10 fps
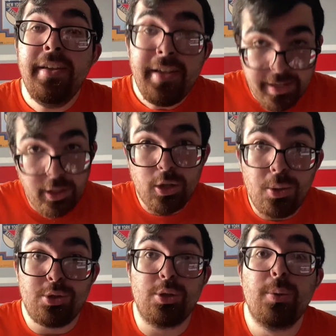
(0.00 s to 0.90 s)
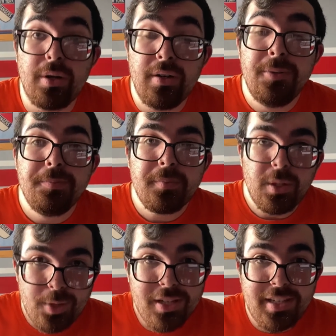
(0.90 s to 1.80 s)
is a goal scorer
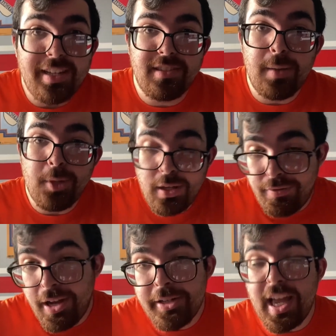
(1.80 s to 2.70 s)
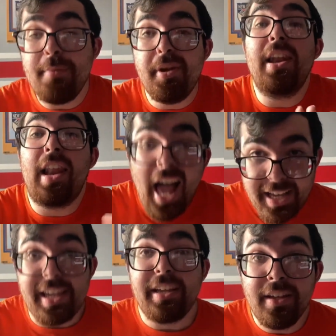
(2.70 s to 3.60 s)
because that's something the Flyers have been
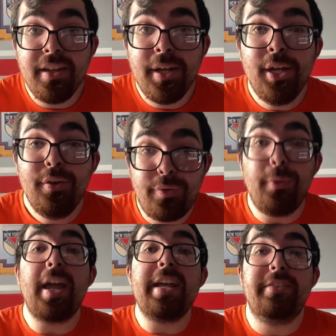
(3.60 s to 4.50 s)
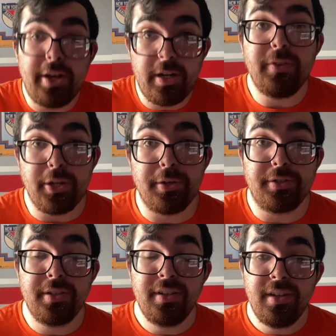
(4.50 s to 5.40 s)
lacking for a ton of
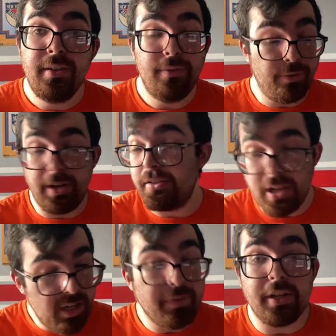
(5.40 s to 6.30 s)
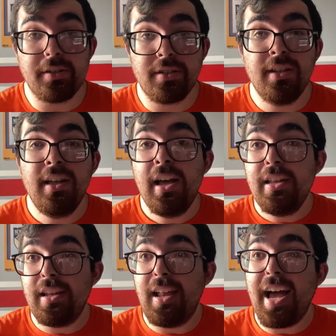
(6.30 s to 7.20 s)
years. For a ton of years.
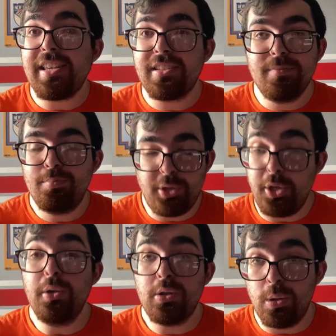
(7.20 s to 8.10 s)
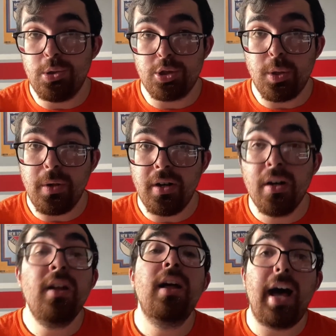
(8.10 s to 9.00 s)
The last pure goal scorer
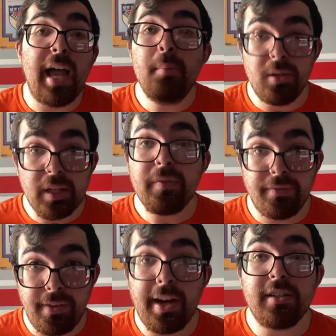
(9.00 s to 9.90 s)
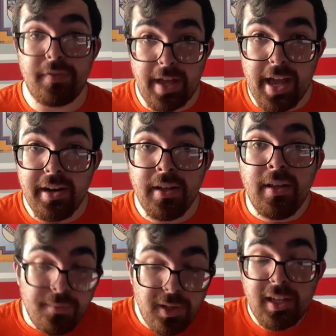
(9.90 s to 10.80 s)
I believe the Flyers have had,
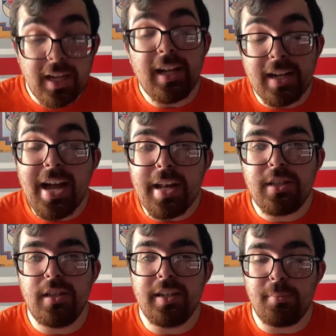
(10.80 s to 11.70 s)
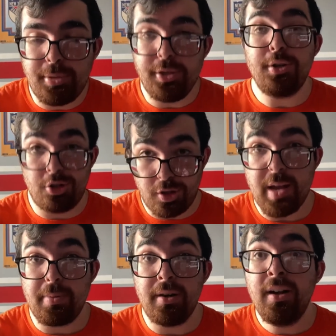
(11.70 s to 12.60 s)
well, a guy that, like a pure
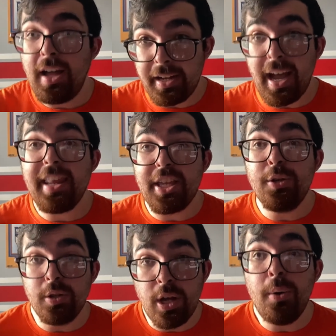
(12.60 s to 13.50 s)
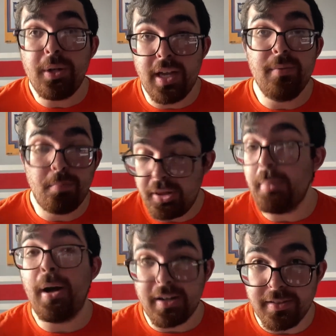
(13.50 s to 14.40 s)
sniper, a guy that you know can put the
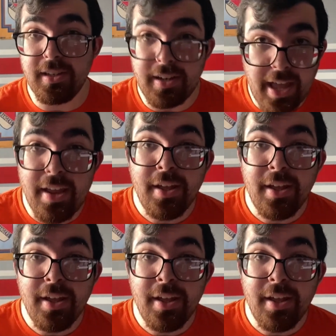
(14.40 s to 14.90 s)
puck into the net,